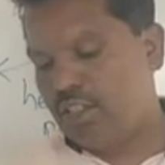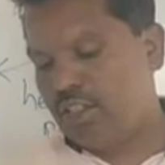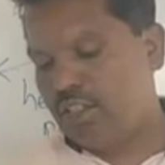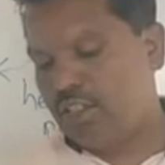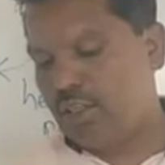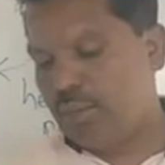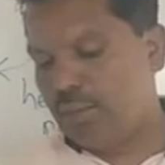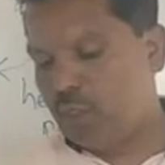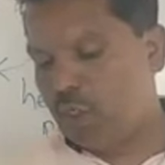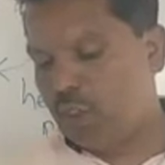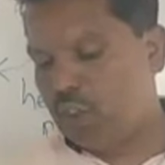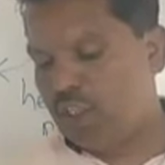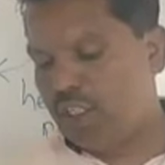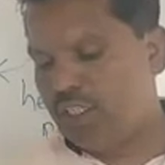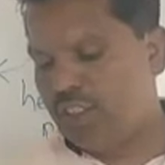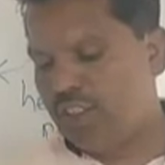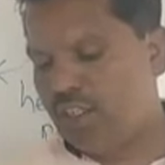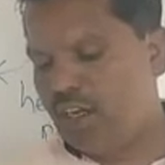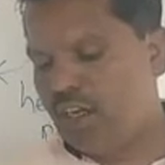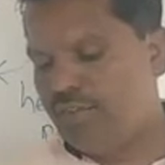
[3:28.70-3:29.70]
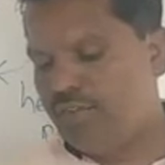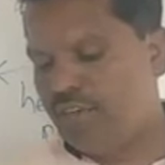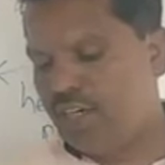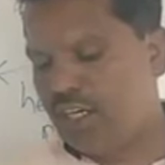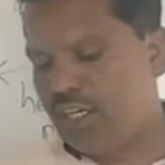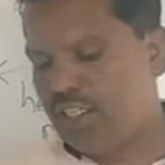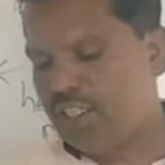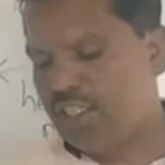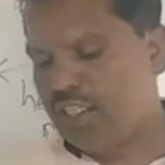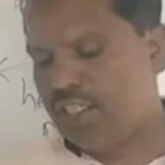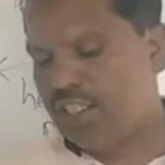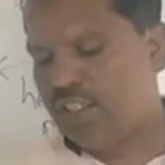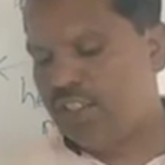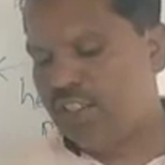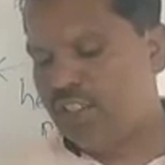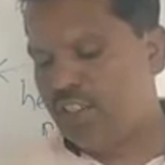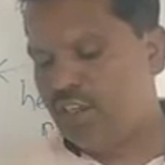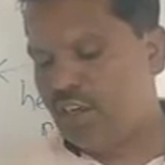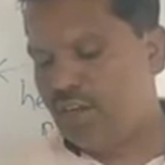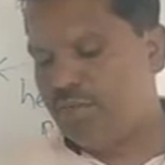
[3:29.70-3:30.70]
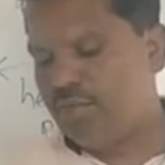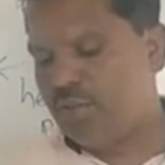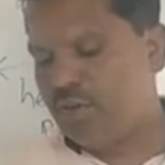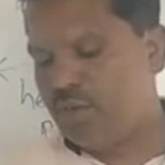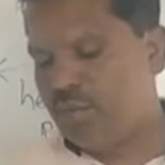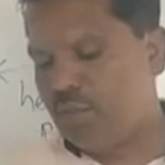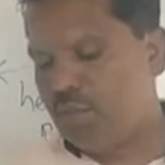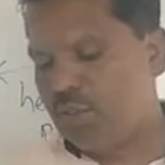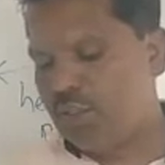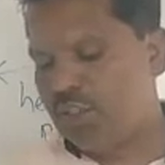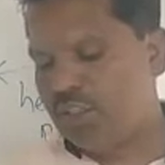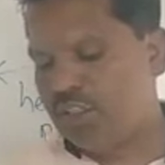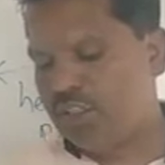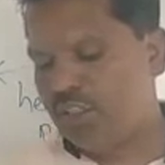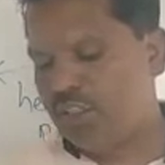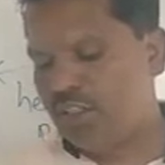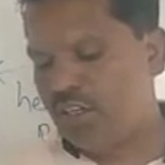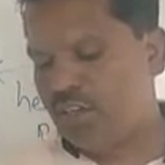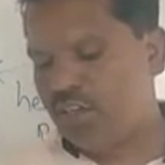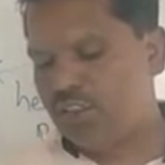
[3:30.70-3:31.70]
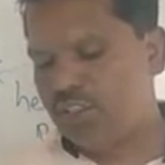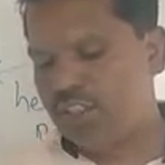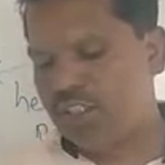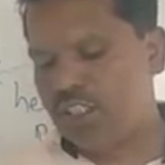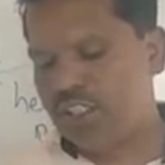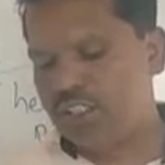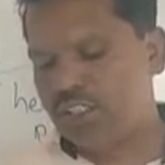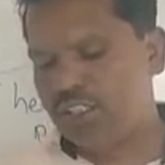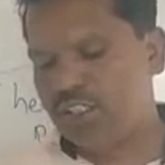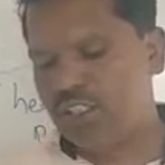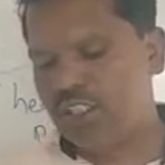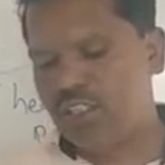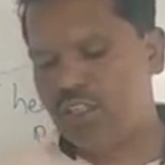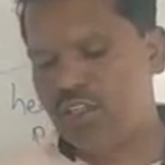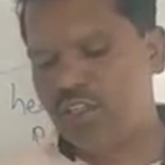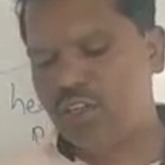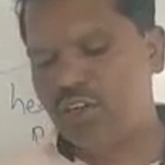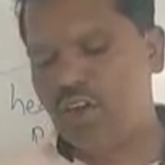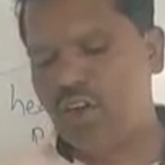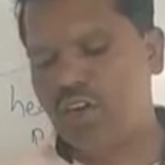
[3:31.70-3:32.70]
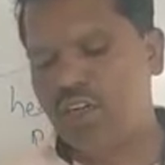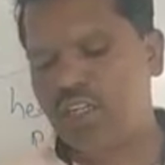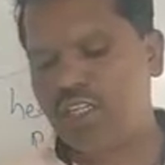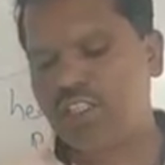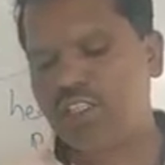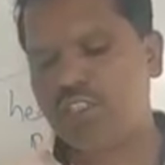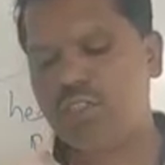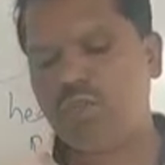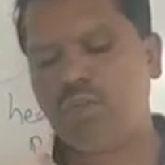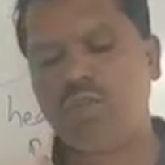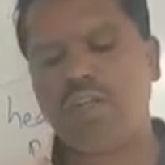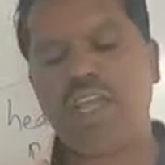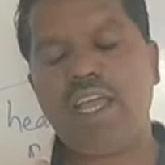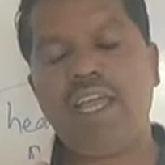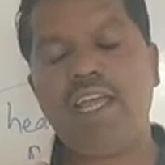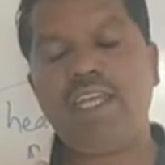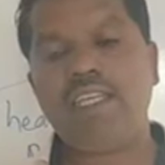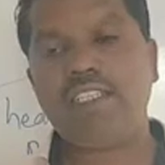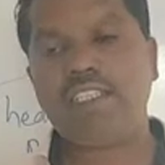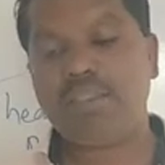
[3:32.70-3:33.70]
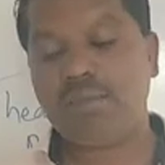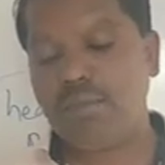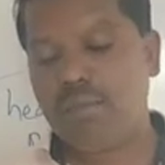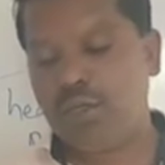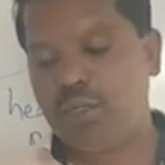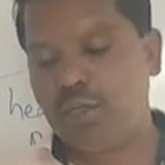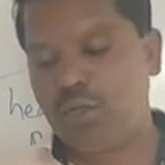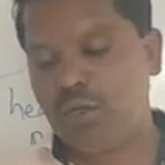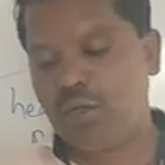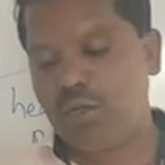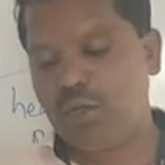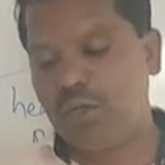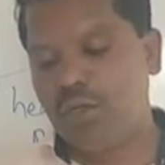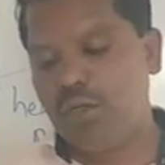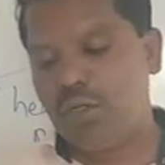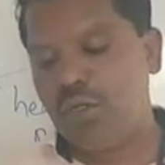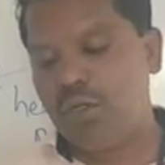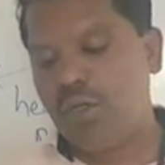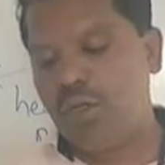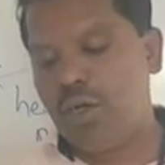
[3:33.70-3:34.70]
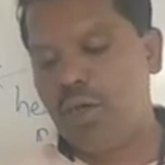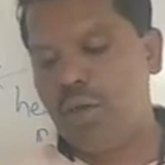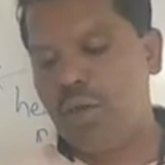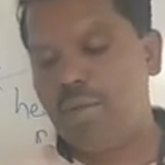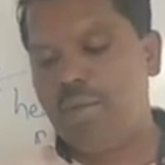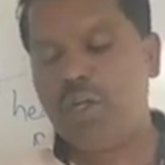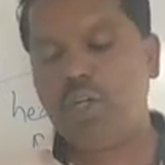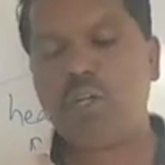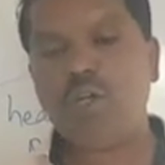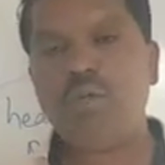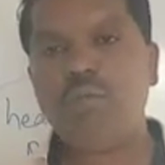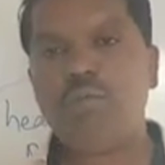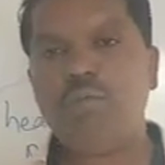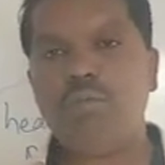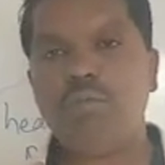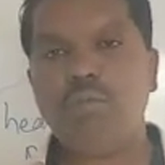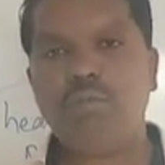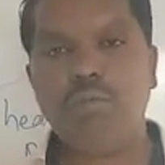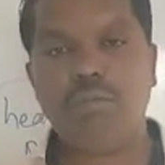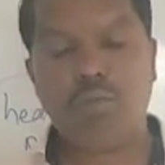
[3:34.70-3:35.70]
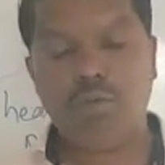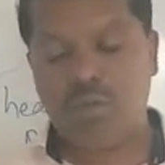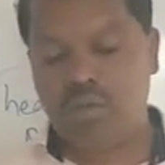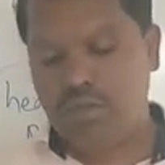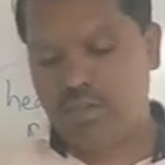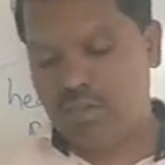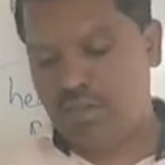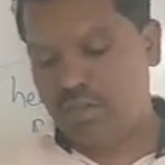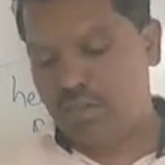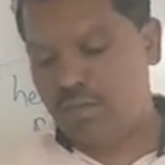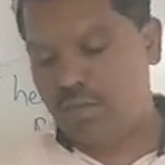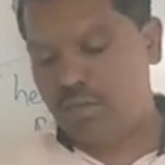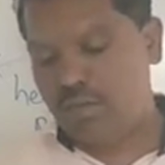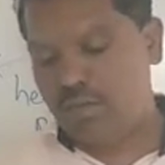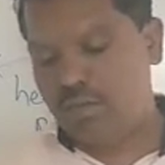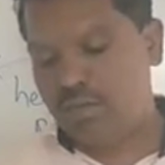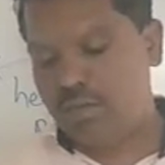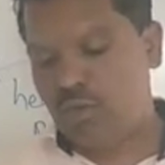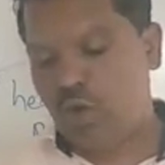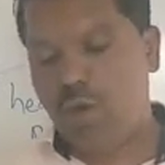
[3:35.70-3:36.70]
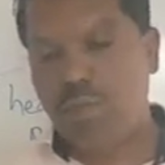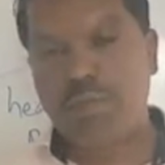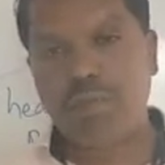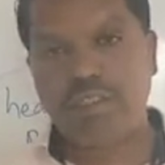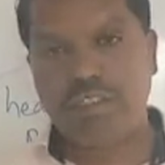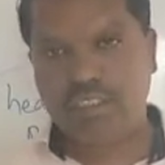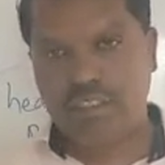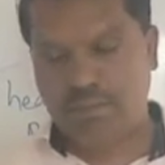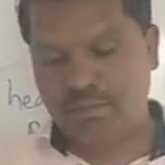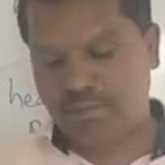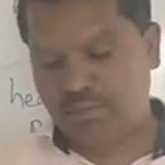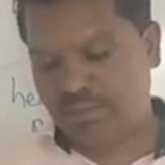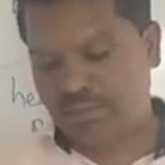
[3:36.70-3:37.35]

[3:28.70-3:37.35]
The process of alternation of composition or structure rock is known as metamorphism,